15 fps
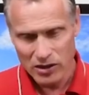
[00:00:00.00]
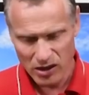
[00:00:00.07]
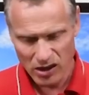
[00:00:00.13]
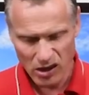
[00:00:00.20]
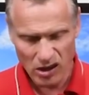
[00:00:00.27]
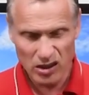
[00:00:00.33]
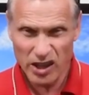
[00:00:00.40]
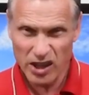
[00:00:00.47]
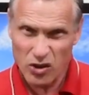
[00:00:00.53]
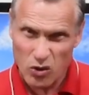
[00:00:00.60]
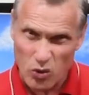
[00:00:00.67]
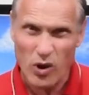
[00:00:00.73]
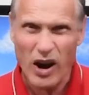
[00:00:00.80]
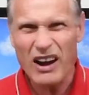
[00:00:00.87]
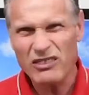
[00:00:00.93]
uh, like
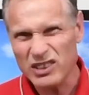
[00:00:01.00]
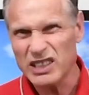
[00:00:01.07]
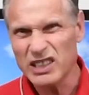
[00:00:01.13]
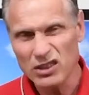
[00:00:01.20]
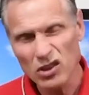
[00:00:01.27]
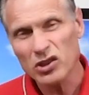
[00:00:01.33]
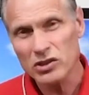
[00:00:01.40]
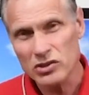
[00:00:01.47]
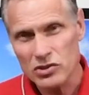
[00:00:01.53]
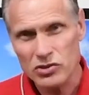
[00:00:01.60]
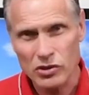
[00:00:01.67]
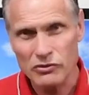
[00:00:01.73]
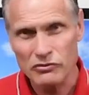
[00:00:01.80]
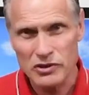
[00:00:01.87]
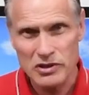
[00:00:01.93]
gravelly looking
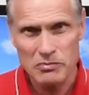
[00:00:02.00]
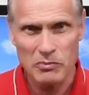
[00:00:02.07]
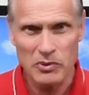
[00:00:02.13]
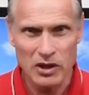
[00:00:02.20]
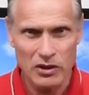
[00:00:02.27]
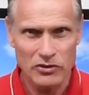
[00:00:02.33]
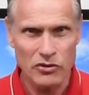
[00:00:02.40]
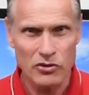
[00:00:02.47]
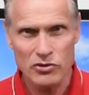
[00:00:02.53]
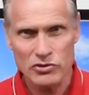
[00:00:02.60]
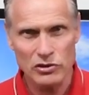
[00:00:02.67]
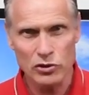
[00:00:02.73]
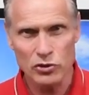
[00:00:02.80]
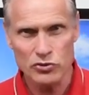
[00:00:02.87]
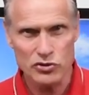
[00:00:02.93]
surface because
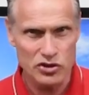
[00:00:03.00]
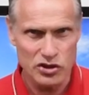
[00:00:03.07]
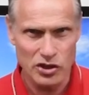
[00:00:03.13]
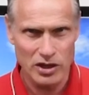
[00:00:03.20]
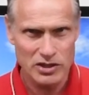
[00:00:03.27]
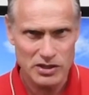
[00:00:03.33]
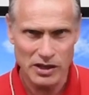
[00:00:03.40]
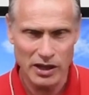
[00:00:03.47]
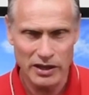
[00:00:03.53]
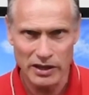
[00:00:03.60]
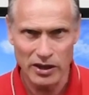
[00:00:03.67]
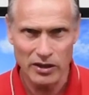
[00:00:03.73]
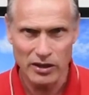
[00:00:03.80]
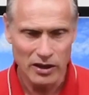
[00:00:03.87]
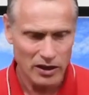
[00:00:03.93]
there's loose dust on
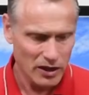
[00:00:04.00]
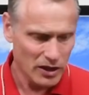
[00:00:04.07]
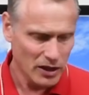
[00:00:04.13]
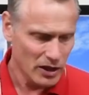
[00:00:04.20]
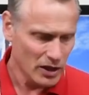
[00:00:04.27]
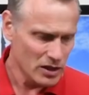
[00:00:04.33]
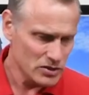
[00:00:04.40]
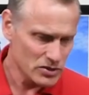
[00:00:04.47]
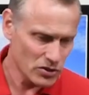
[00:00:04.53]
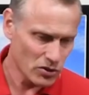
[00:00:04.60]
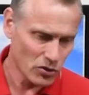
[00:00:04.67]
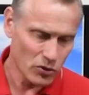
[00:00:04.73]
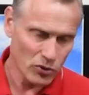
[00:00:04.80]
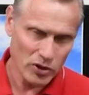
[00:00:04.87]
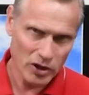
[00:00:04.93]
it.
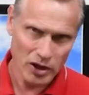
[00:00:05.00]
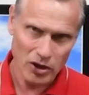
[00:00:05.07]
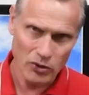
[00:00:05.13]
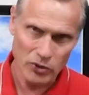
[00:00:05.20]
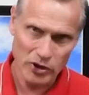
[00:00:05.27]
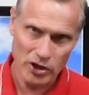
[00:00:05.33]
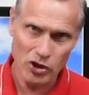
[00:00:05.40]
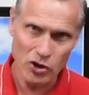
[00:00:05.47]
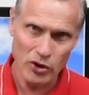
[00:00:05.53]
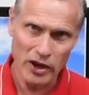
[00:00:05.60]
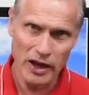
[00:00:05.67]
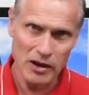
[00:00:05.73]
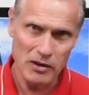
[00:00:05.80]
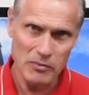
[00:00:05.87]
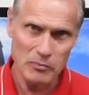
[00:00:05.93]
So uh, we're going to go
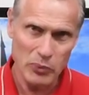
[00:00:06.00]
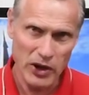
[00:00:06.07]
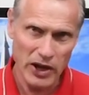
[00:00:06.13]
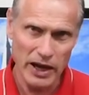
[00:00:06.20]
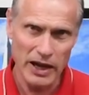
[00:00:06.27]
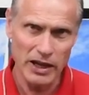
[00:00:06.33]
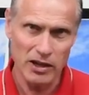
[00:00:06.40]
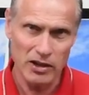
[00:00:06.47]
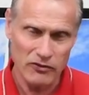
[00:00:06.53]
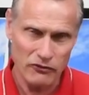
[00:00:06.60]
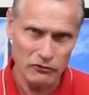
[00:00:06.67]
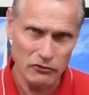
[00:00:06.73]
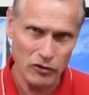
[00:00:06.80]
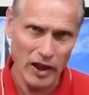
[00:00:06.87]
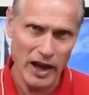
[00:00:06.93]
ahead and paint it
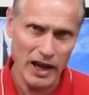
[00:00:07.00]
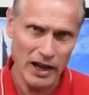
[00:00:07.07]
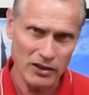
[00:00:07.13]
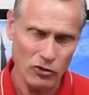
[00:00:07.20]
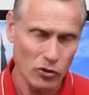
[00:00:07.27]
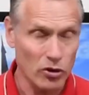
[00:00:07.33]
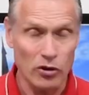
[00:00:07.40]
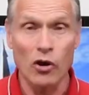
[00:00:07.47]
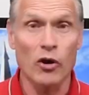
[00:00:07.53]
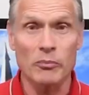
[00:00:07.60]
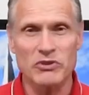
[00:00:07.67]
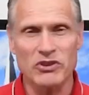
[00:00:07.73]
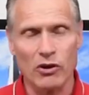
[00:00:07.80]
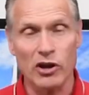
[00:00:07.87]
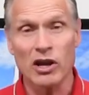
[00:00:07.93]
flat, or oh,
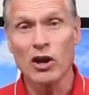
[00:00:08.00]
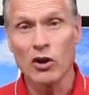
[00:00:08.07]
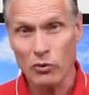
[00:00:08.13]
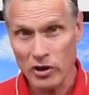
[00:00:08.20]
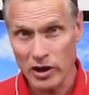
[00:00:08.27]
I'm sorry, we're